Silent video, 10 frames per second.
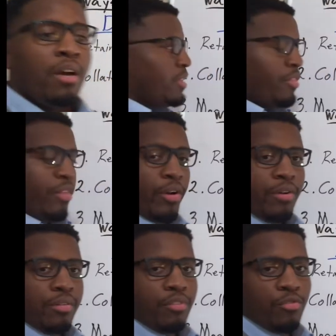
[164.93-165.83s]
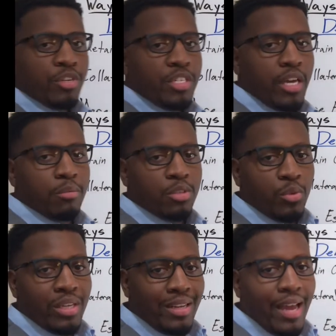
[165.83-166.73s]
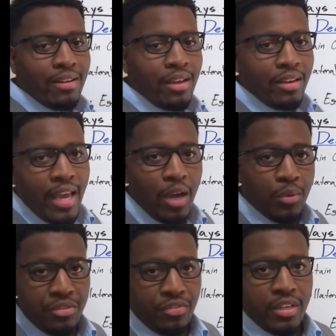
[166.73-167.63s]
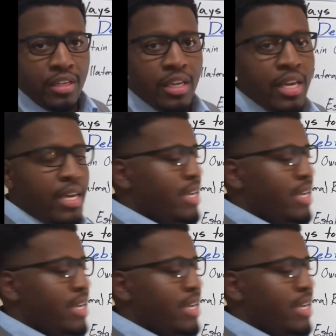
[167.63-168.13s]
And the third differentiator between debt and equity funding